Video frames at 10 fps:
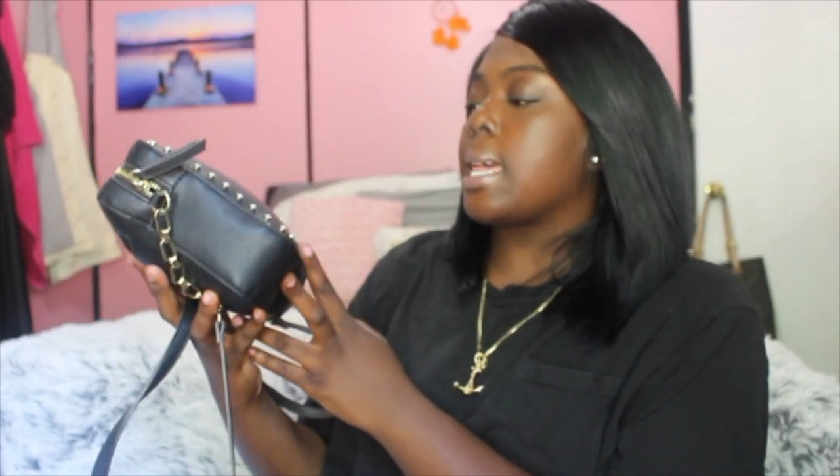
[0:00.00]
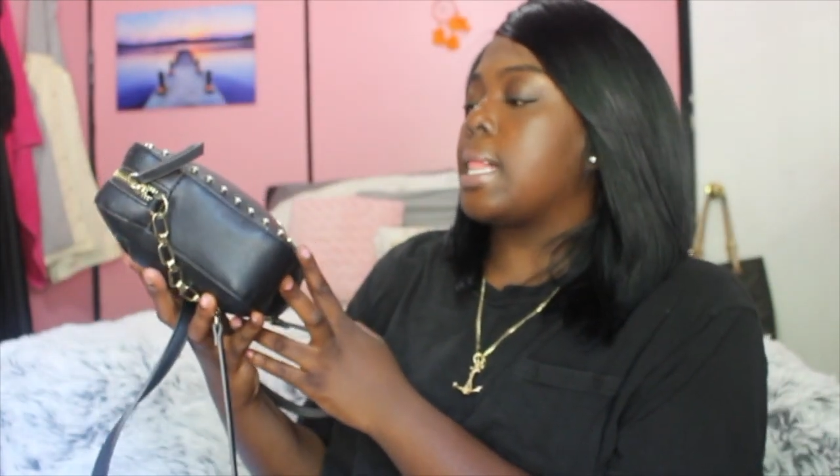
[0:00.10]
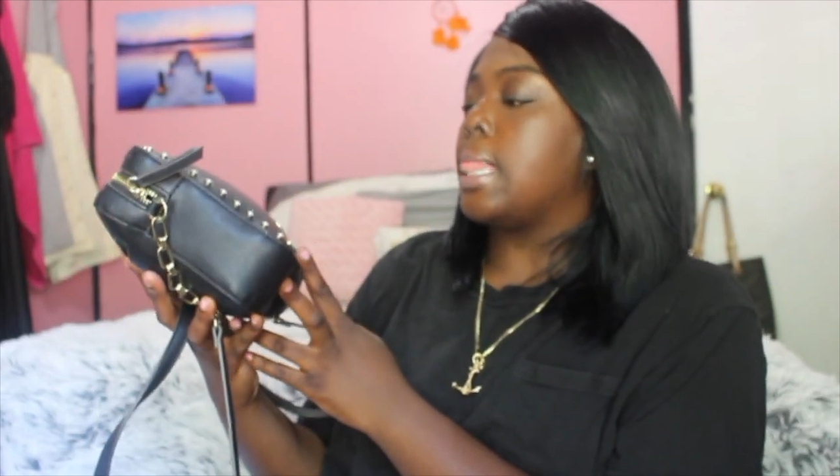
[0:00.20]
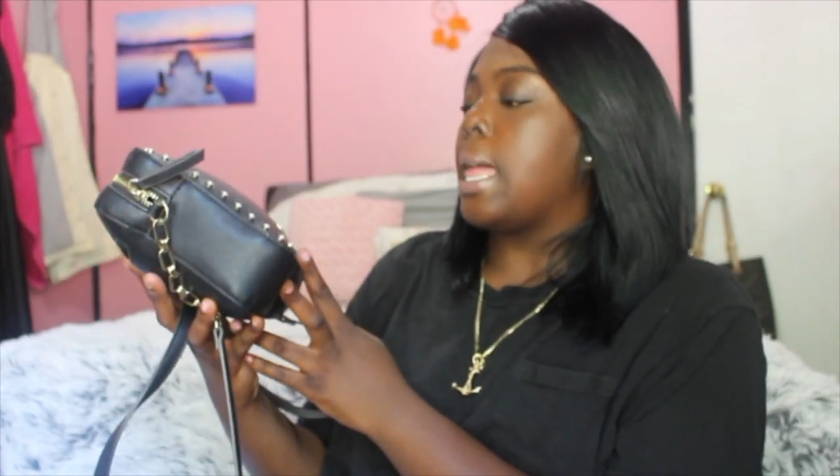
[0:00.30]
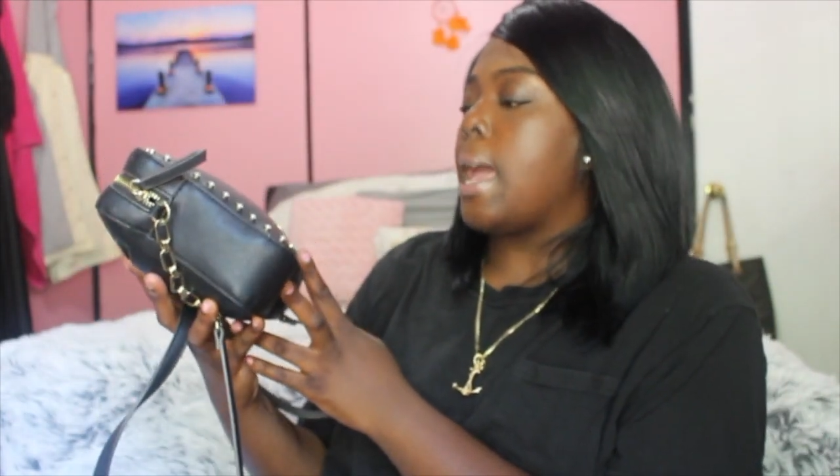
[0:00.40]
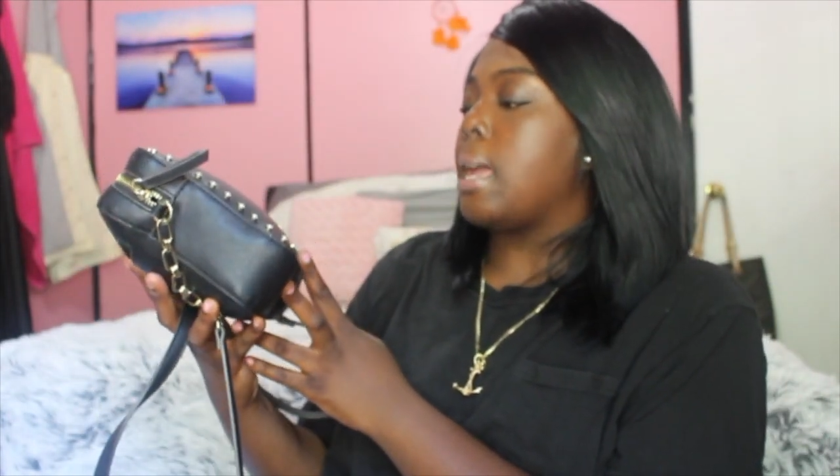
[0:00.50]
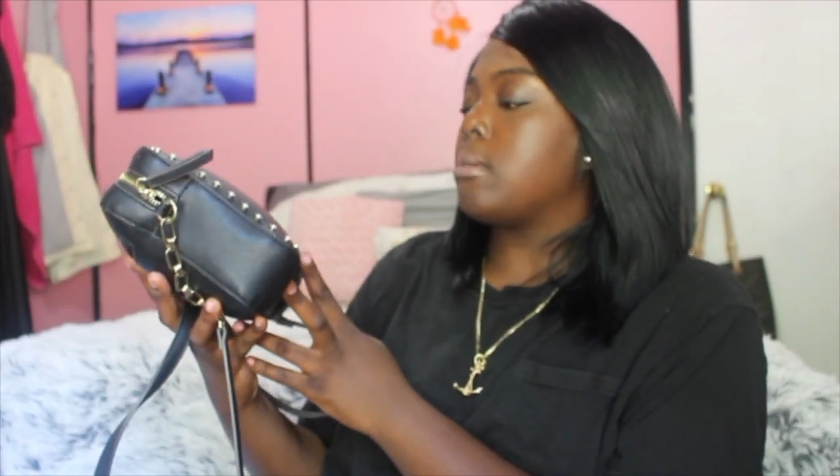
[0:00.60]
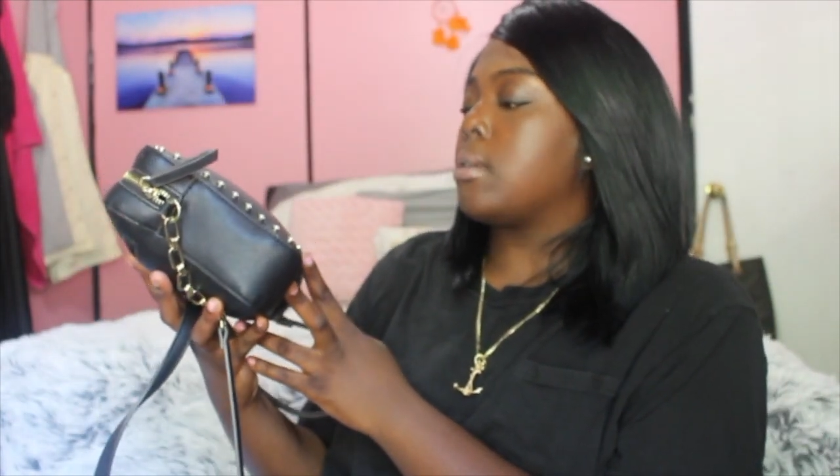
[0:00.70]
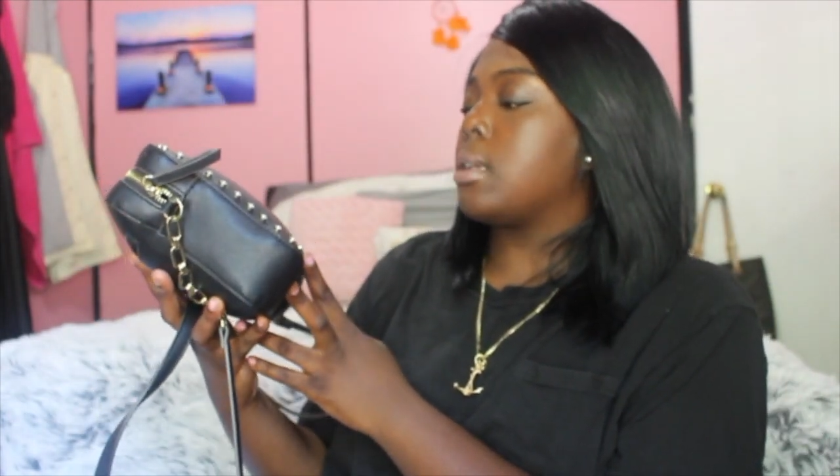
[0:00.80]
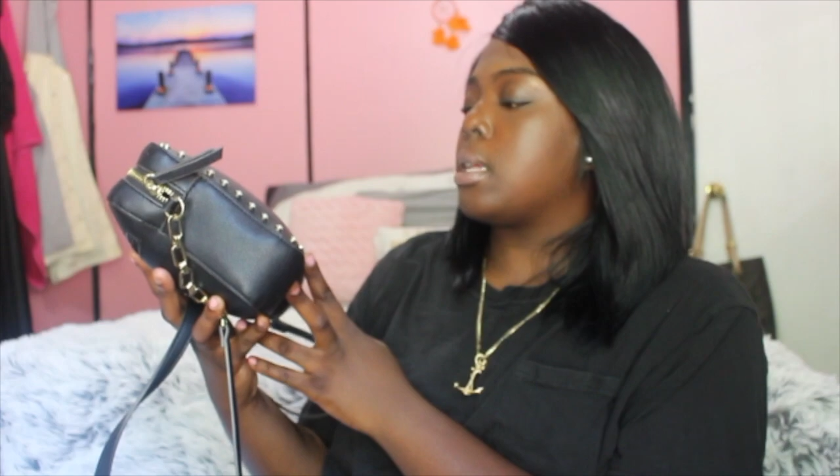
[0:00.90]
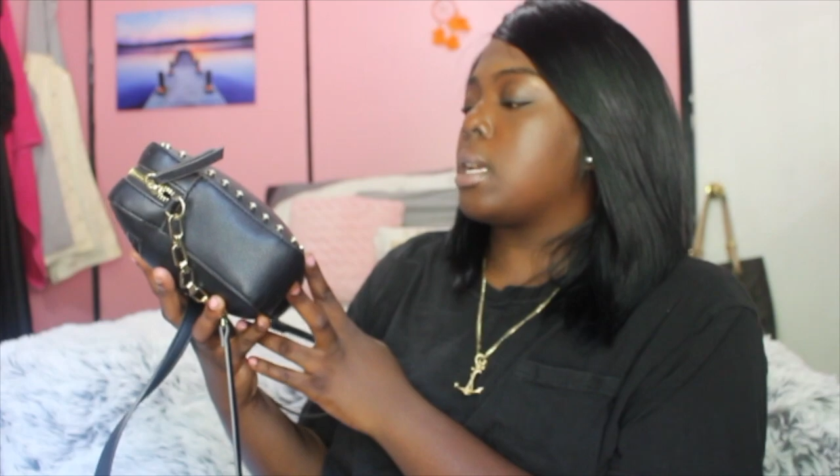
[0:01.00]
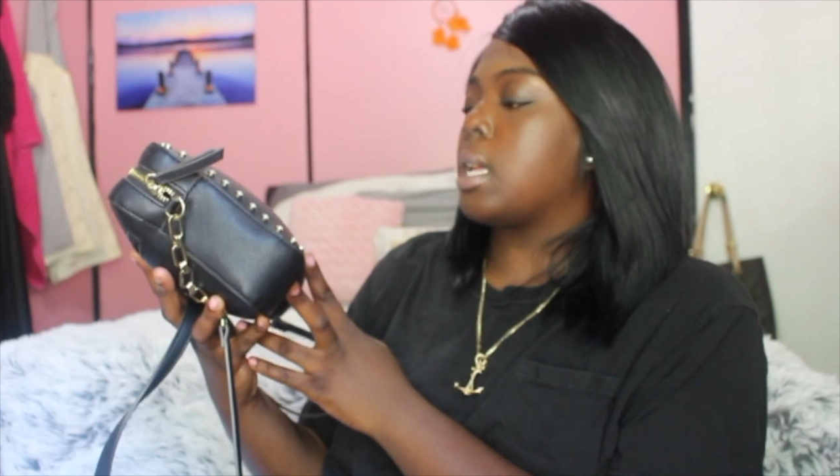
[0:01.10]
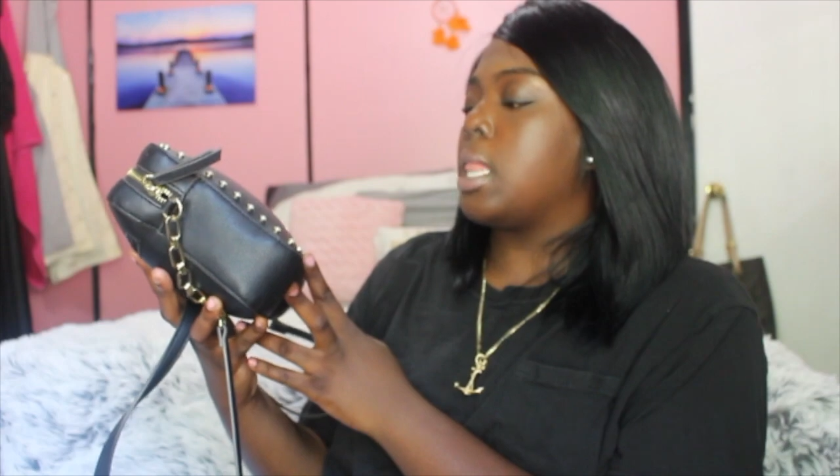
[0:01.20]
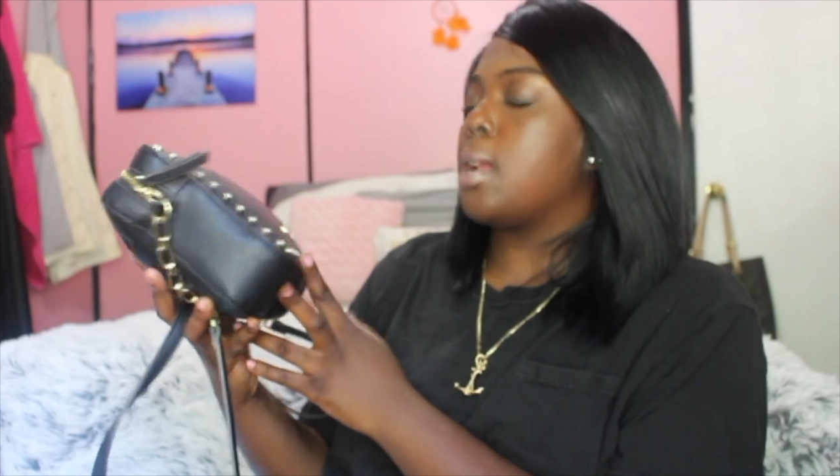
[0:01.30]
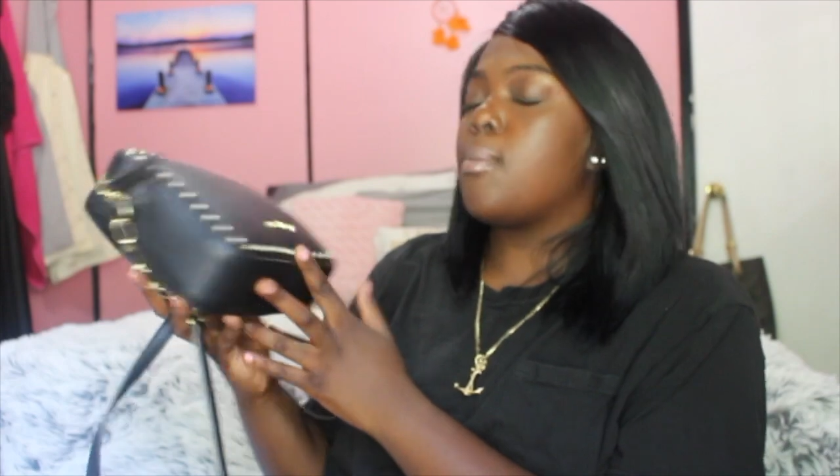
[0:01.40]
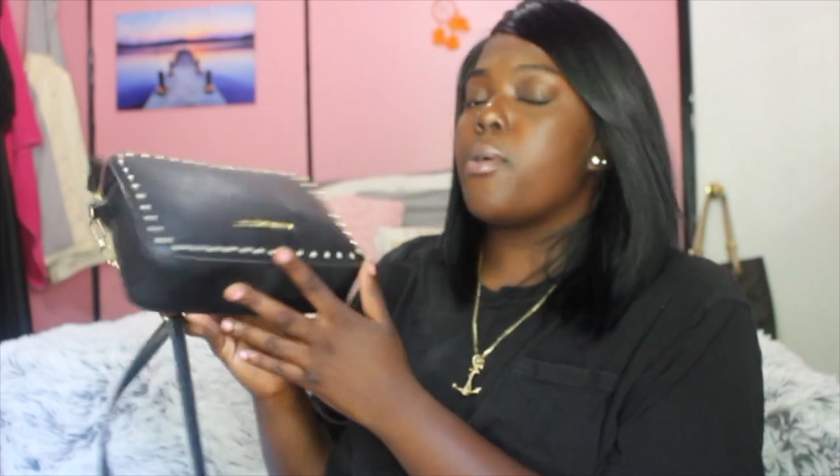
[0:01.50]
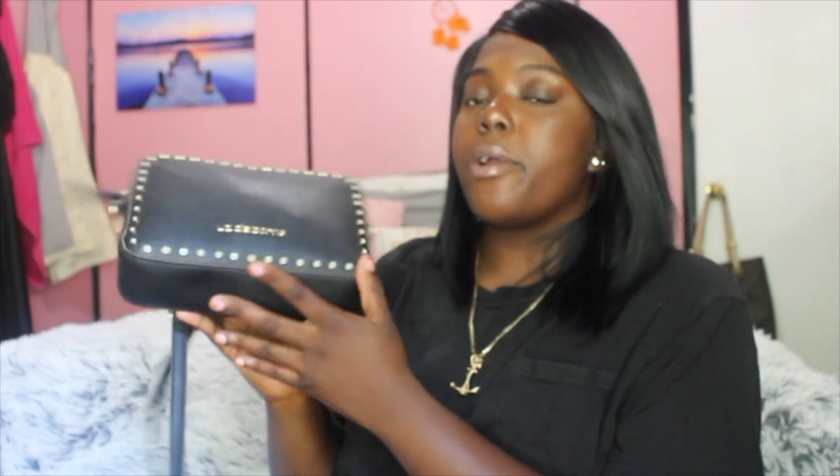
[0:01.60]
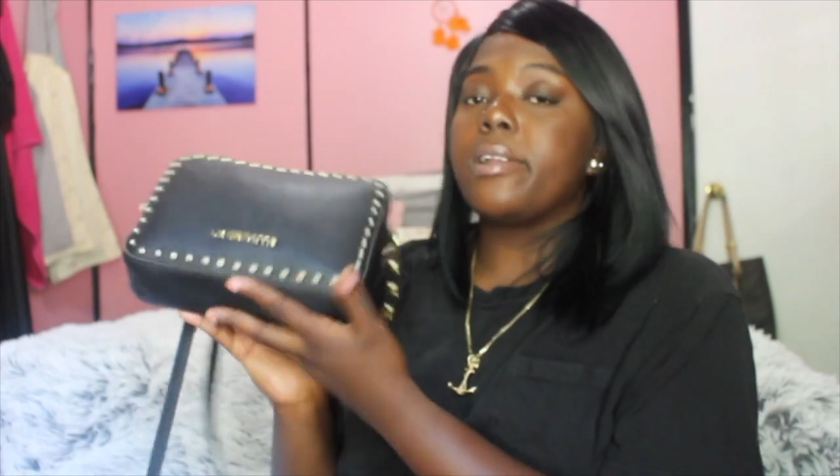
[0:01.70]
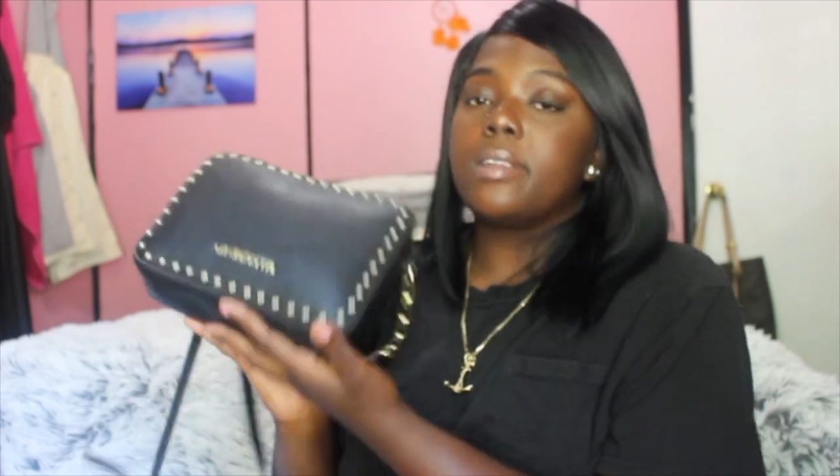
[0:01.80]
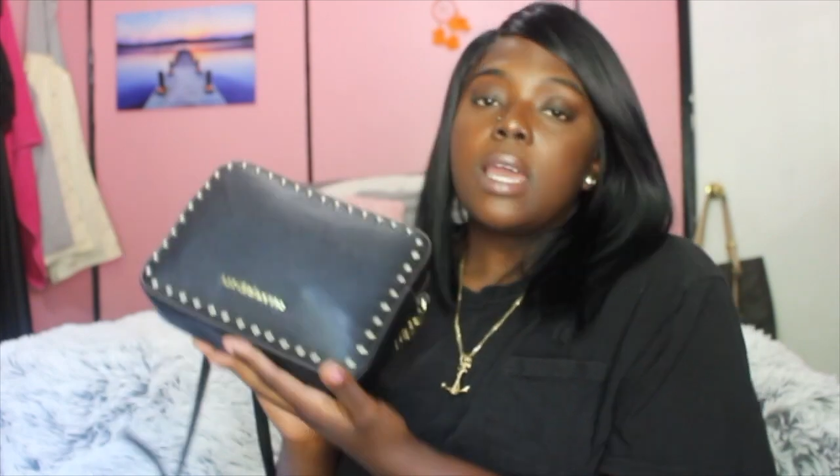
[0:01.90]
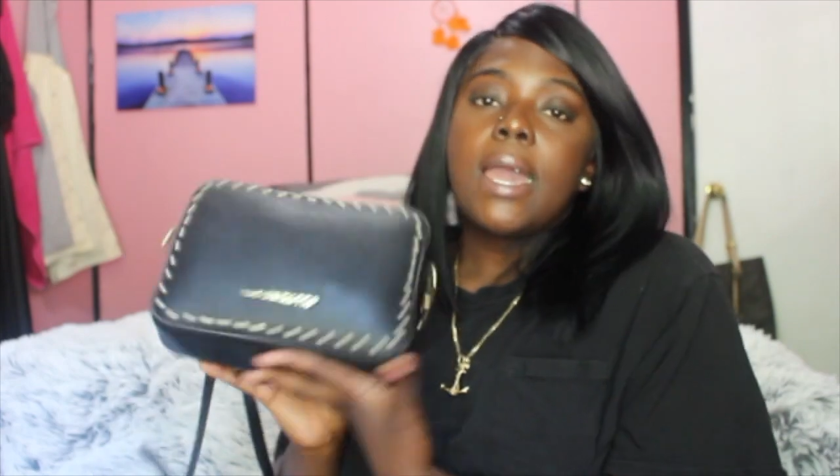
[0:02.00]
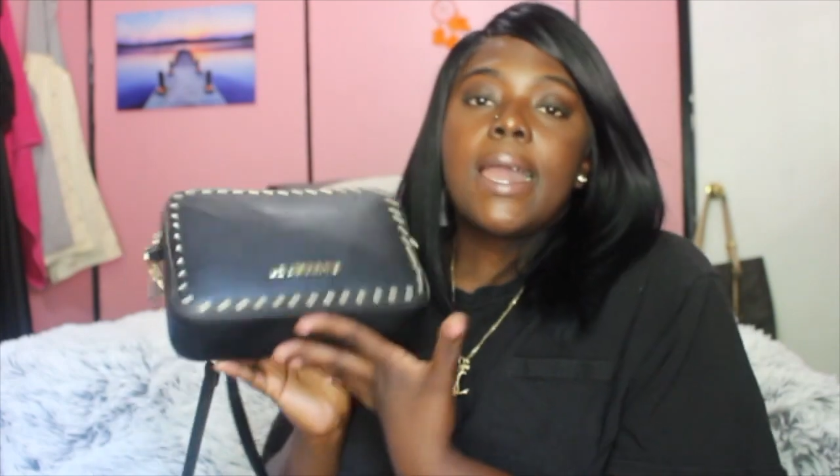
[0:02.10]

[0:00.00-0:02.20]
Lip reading: Claiborne.